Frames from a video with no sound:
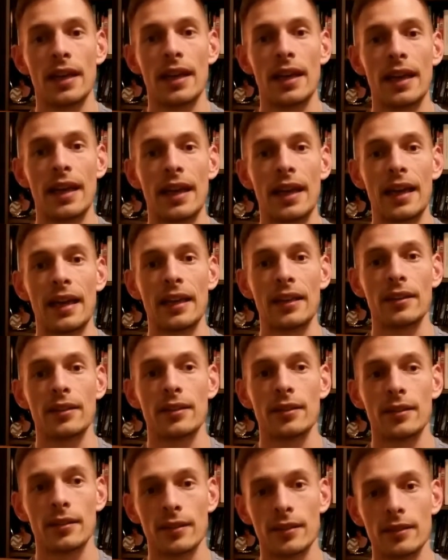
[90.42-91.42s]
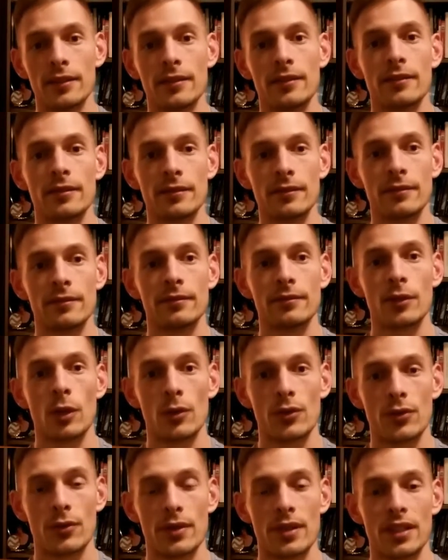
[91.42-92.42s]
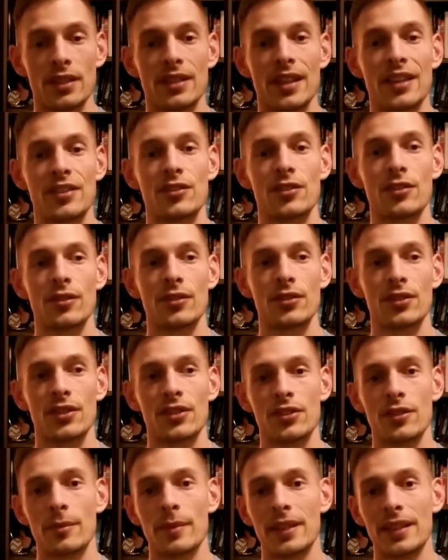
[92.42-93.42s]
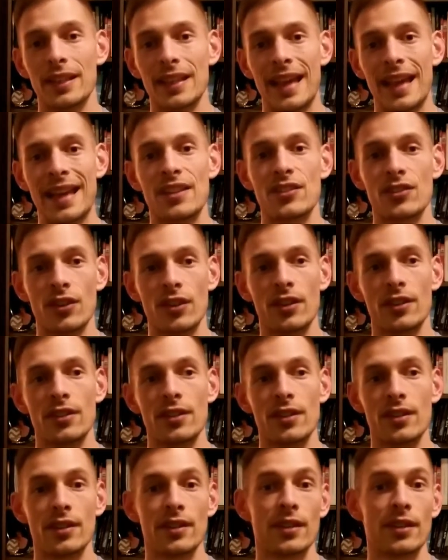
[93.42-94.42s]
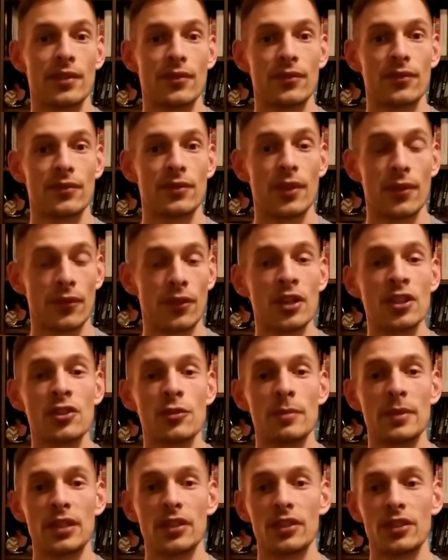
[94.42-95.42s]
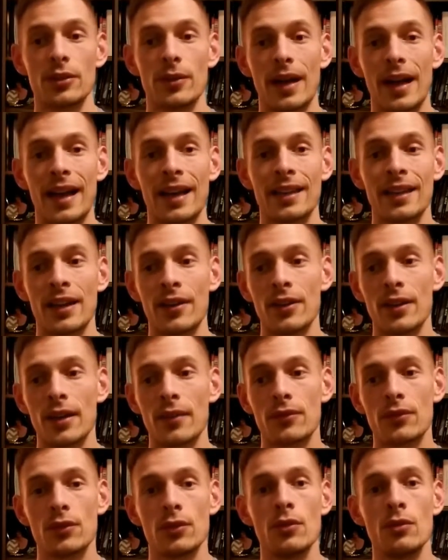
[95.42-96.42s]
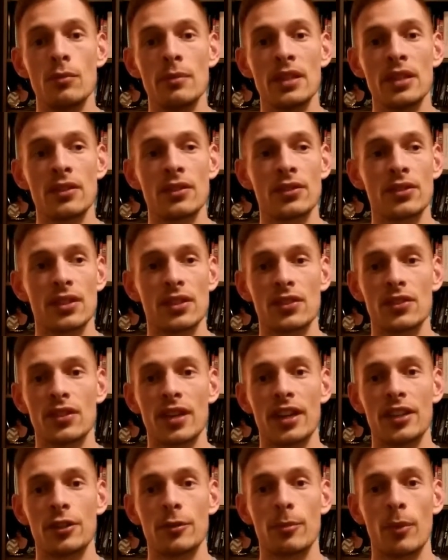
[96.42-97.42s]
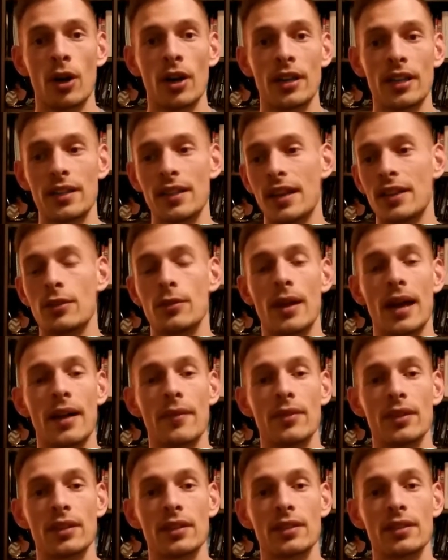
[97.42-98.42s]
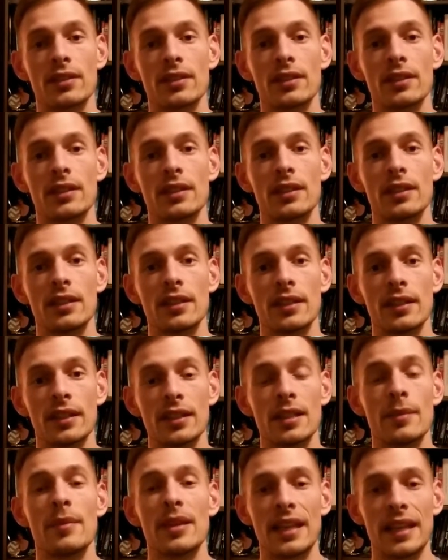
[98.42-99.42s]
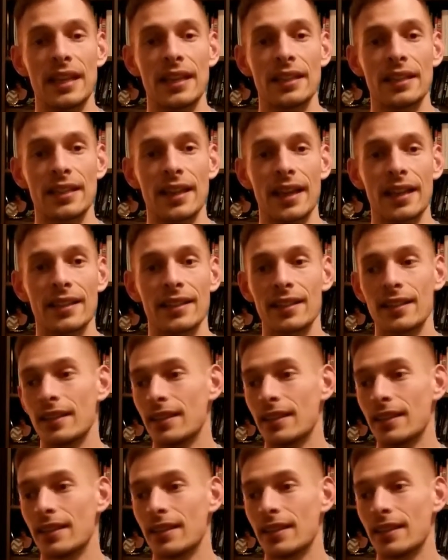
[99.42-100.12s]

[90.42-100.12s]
through the intestinal system and lands on the first meal you had, now you have 2 meals inside your body that you haven't eliminated yet.